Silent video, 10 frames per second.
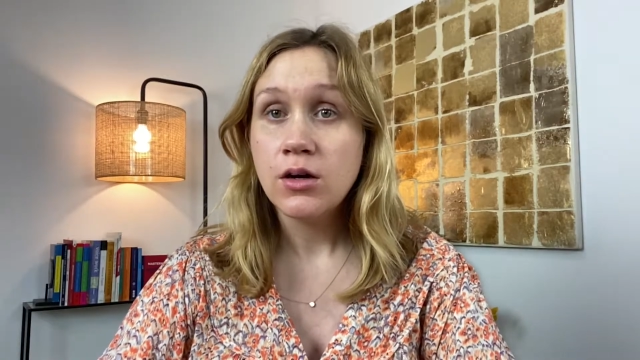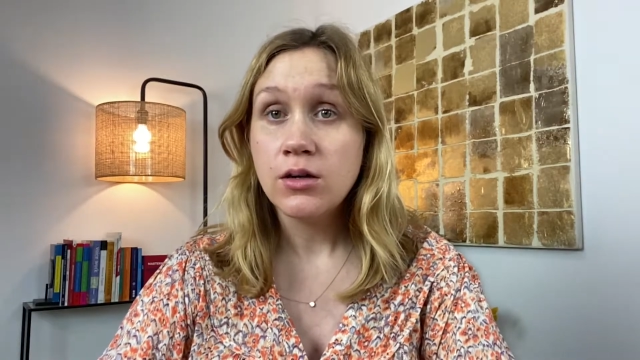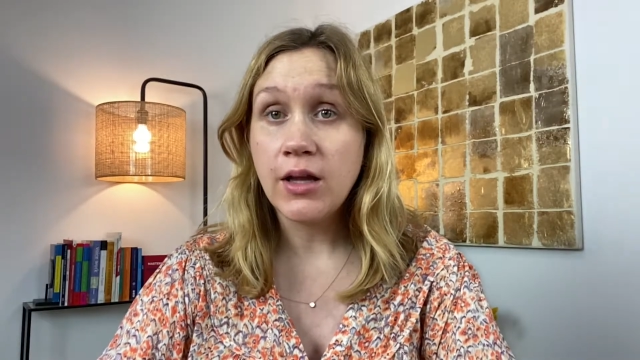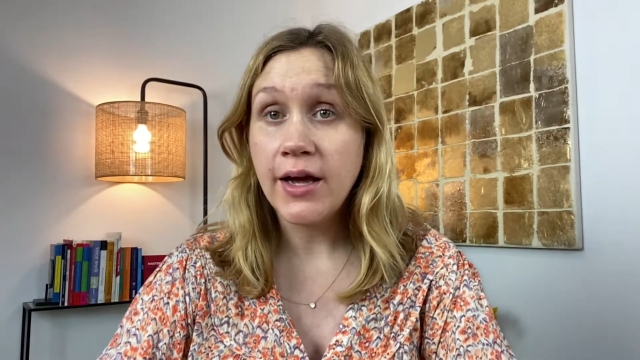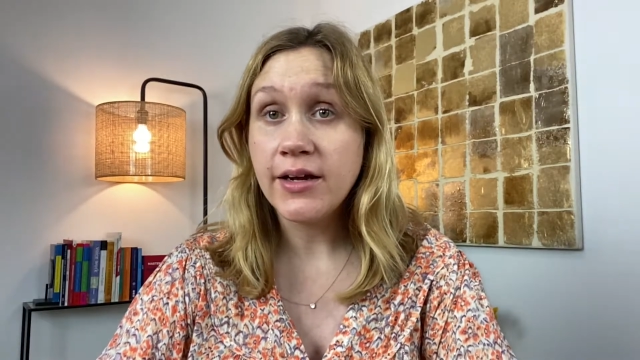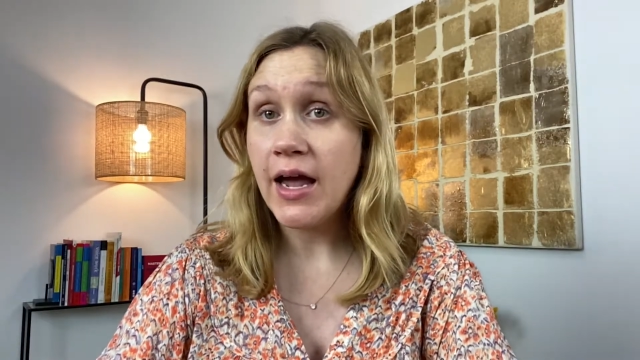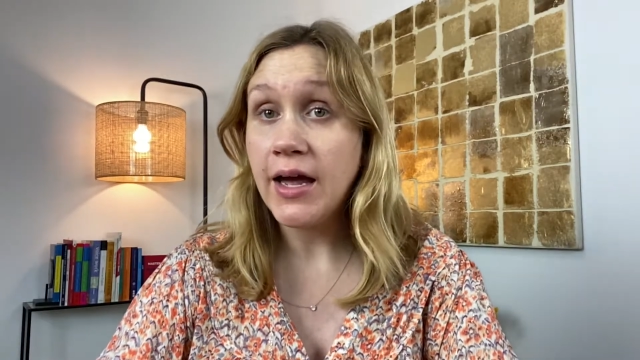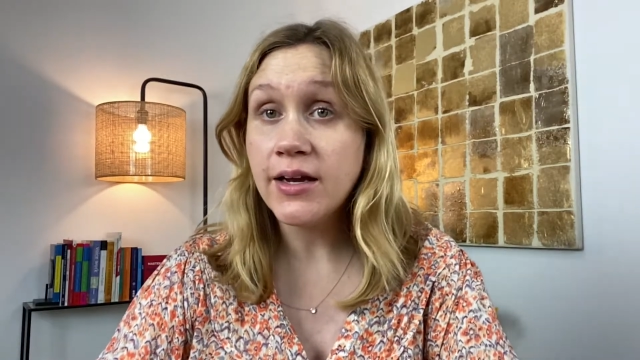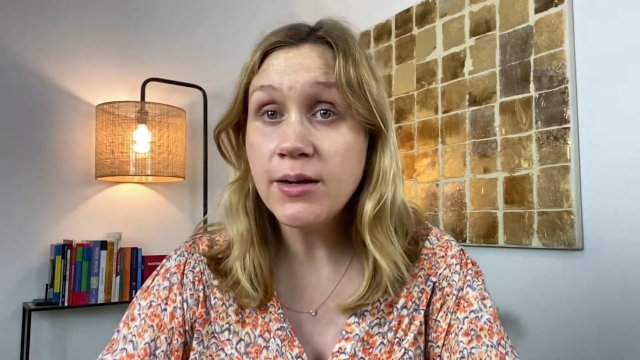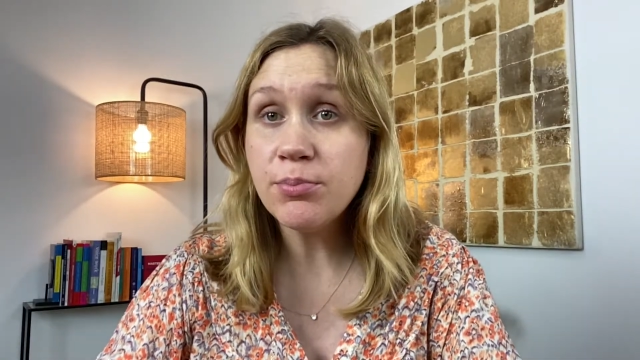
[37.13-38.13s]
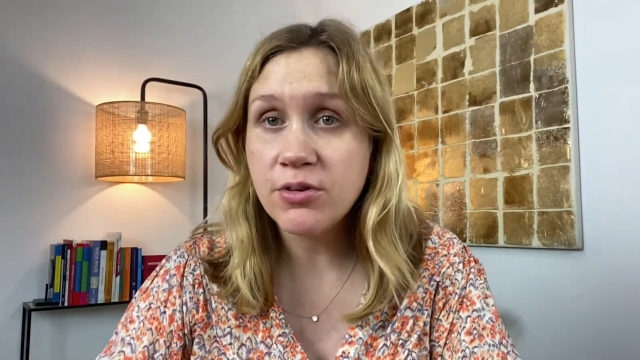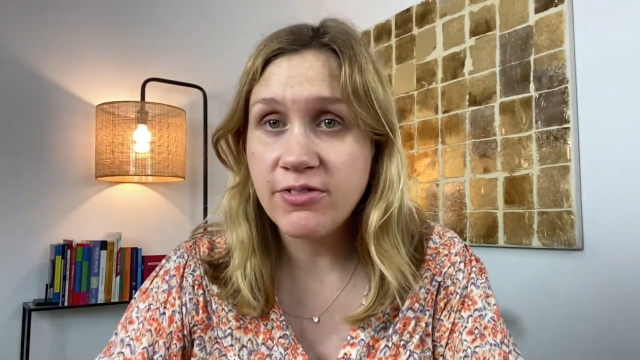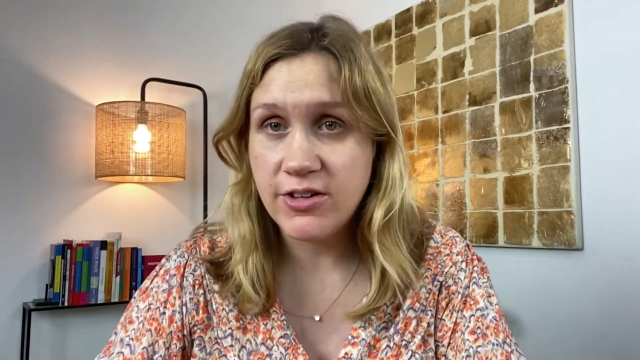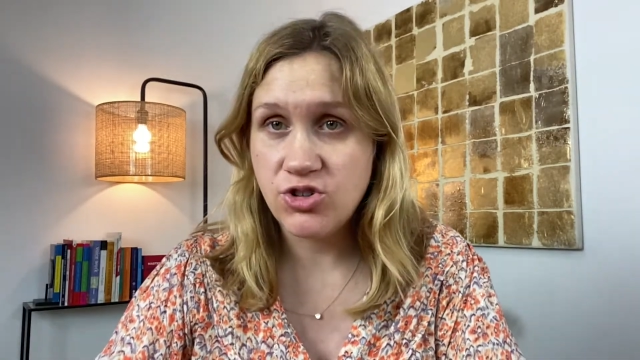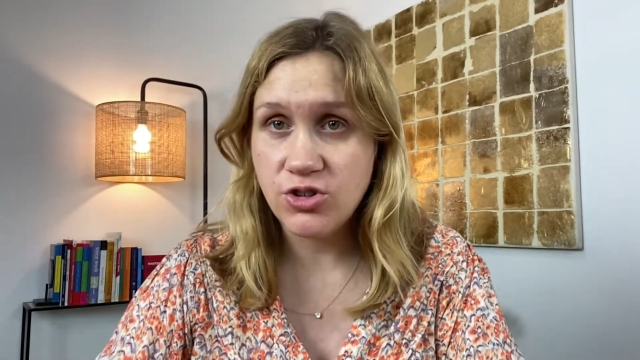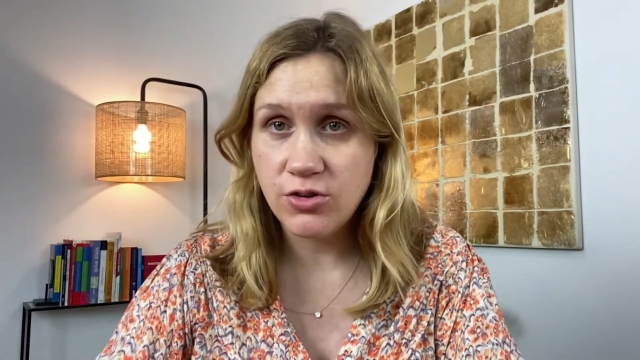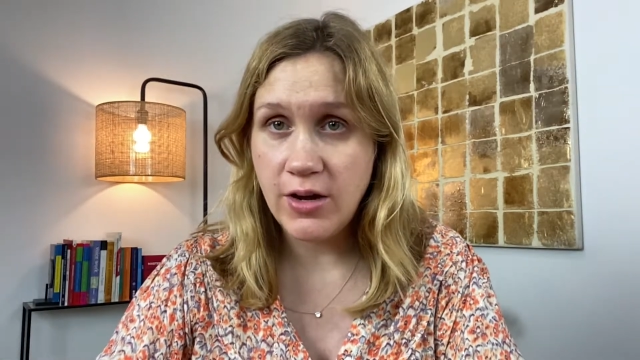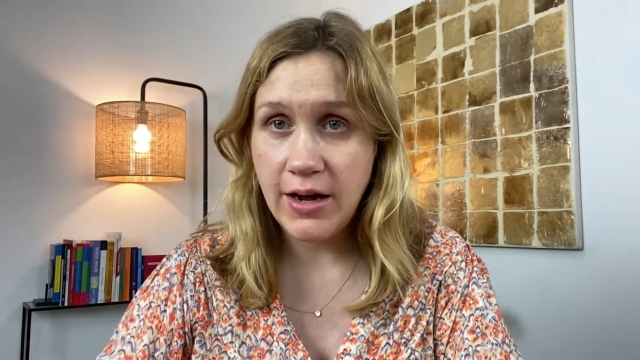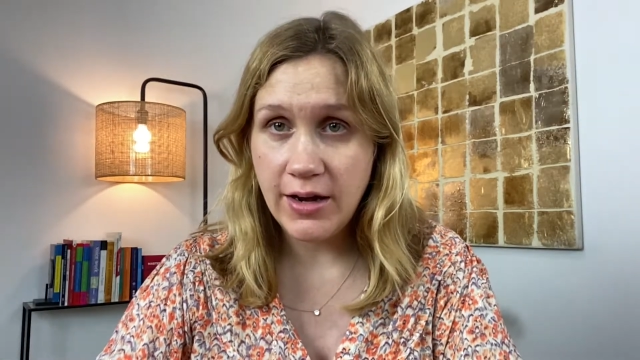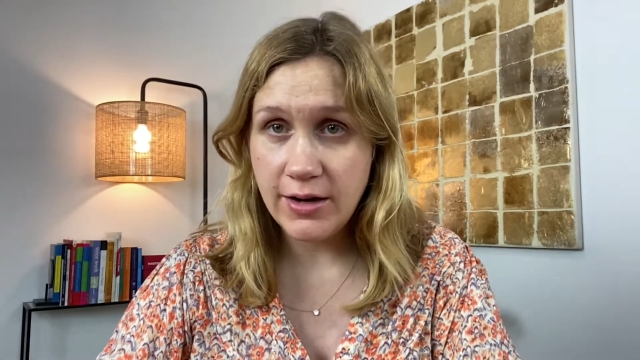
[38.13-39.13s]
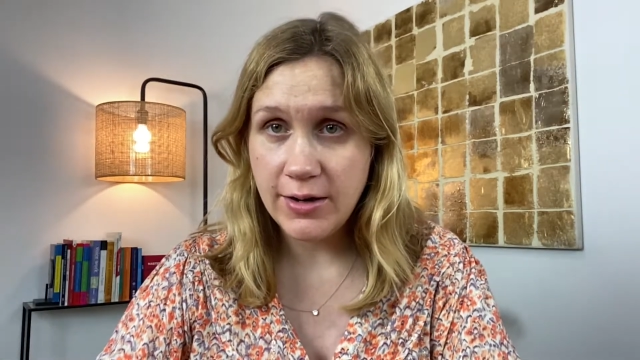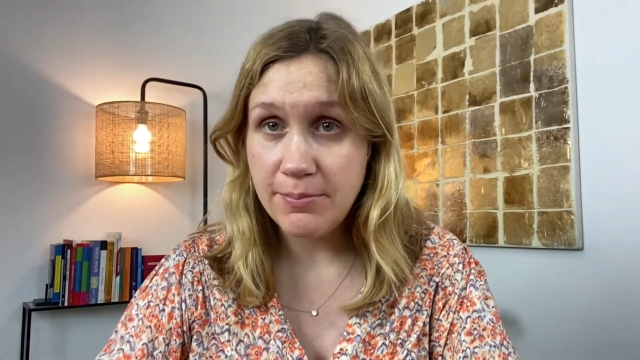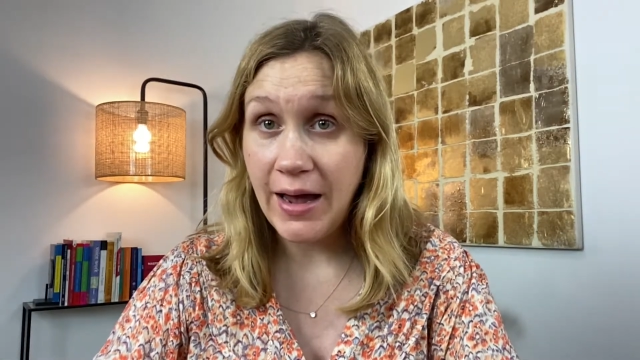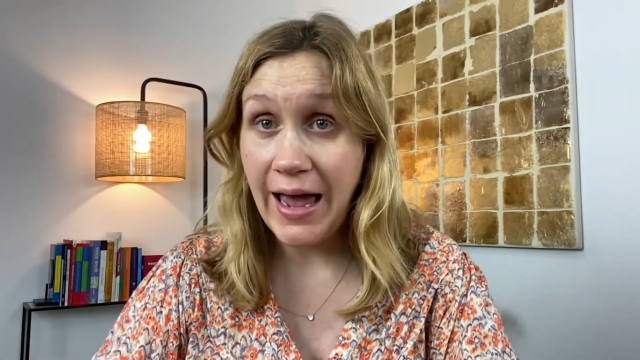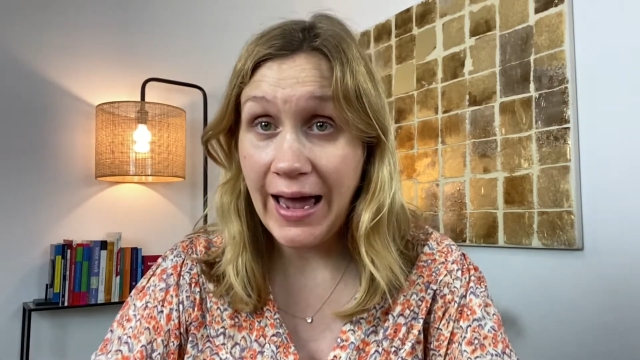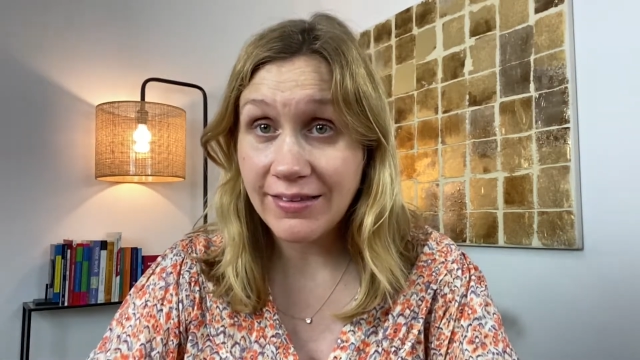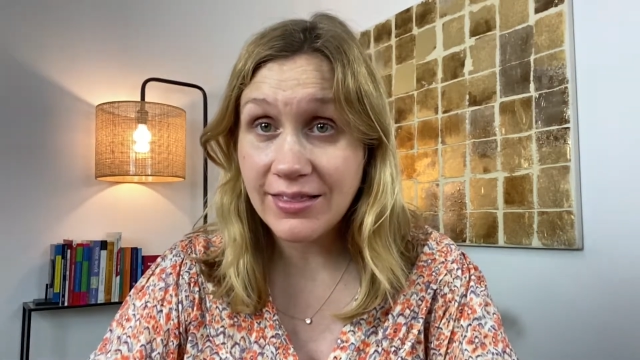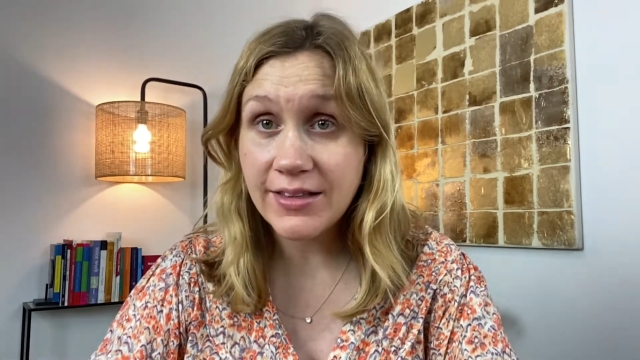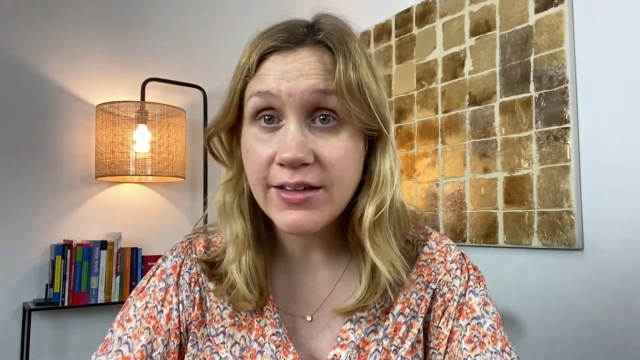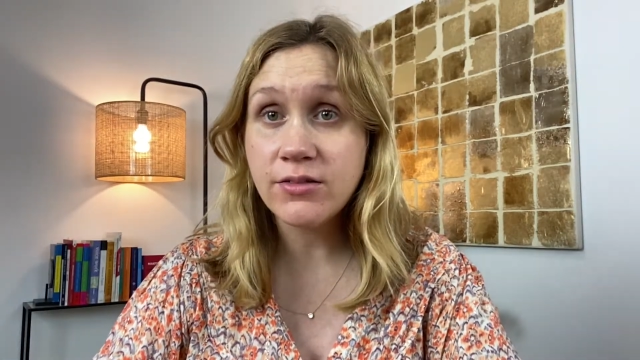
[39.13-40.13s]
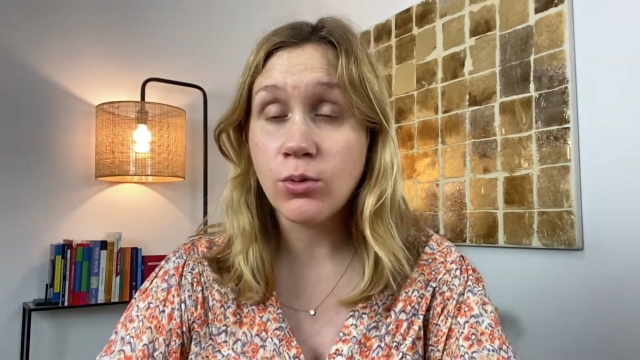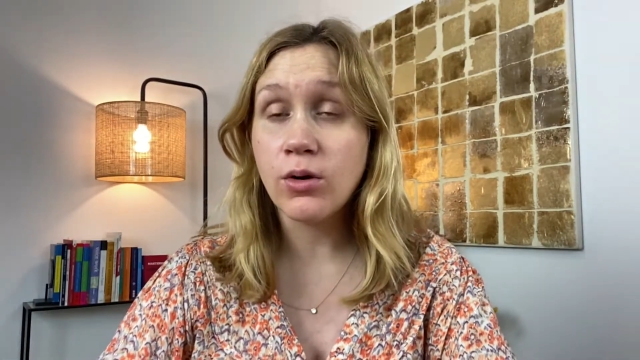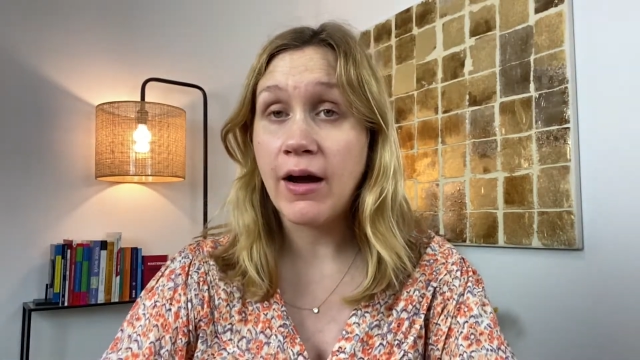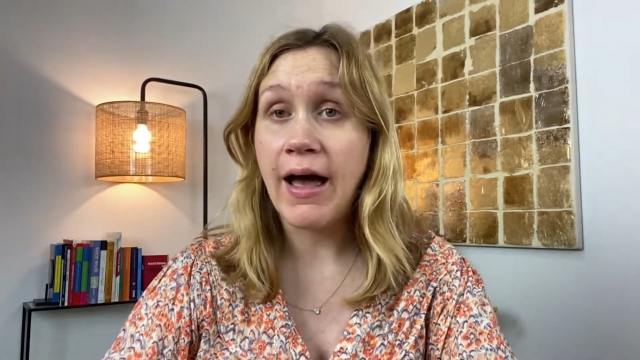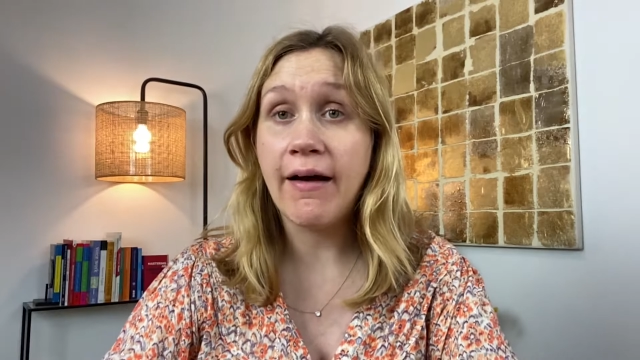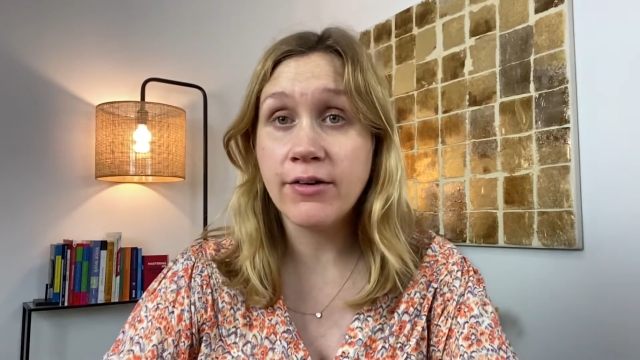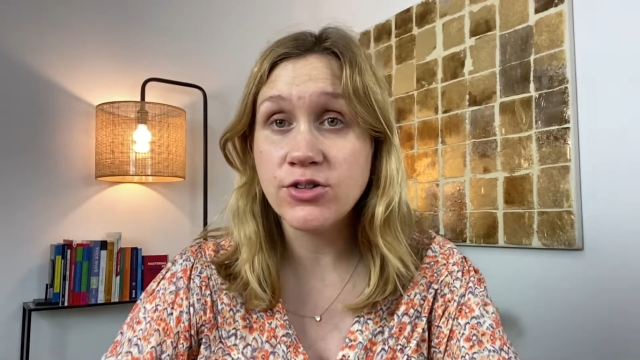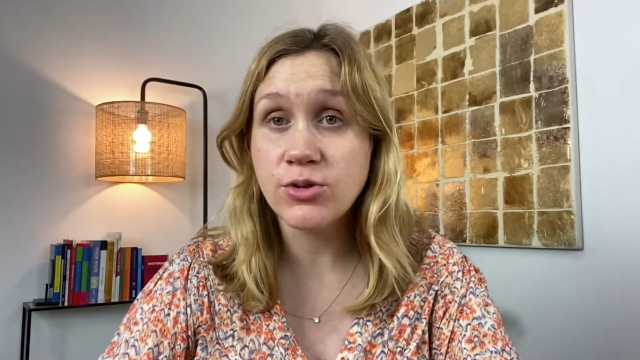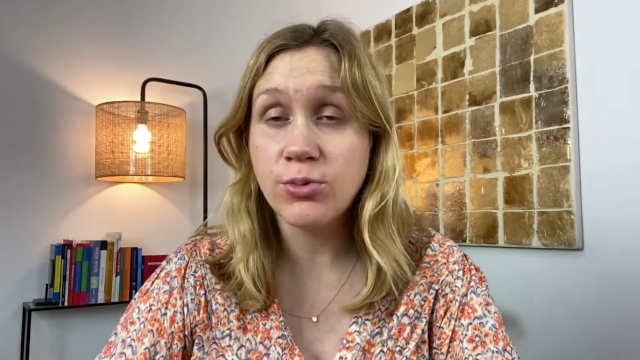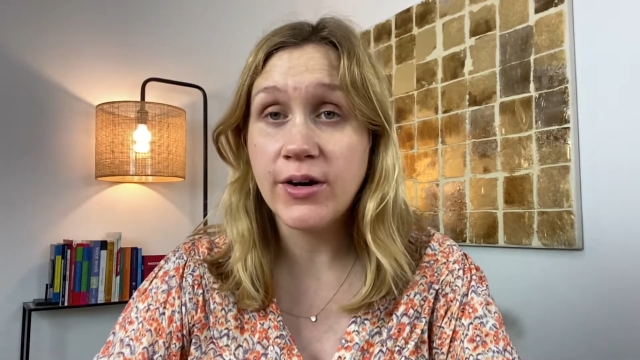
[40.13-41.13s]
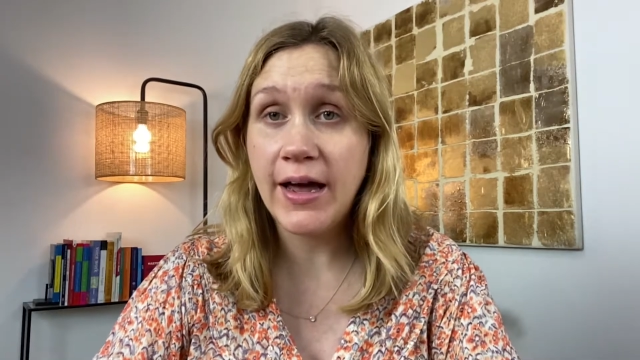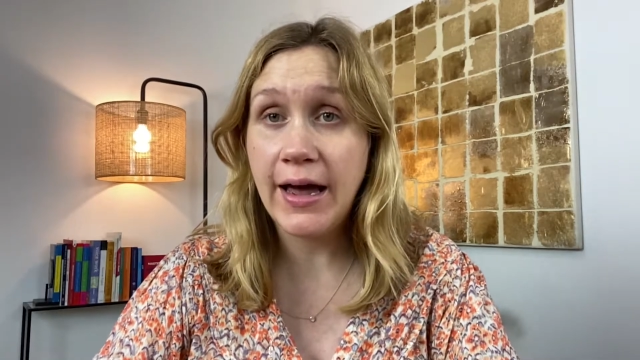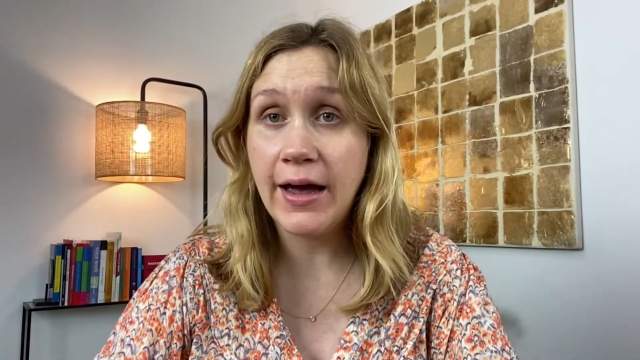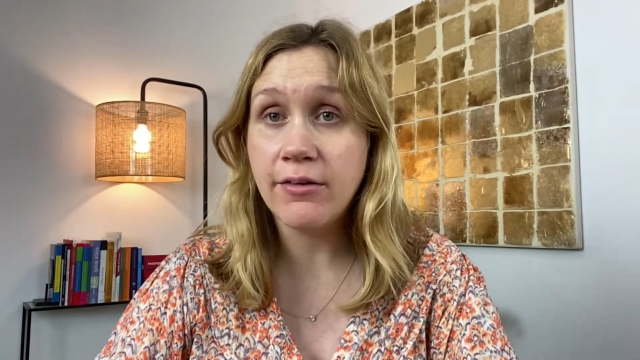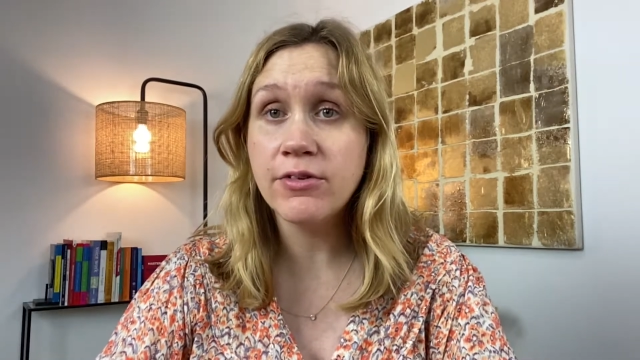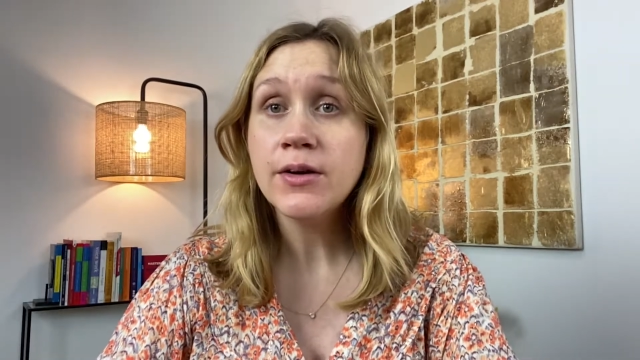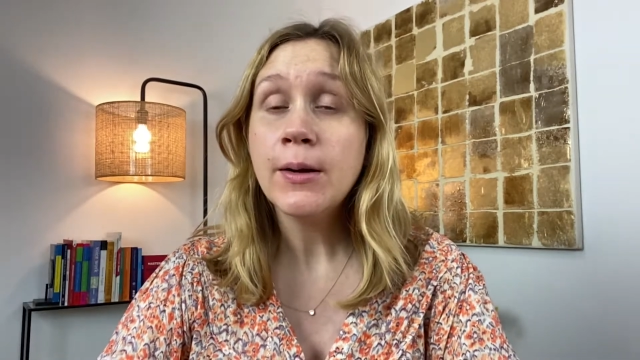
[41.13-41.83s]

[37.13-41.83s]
like any professional um, athlete or actor would have,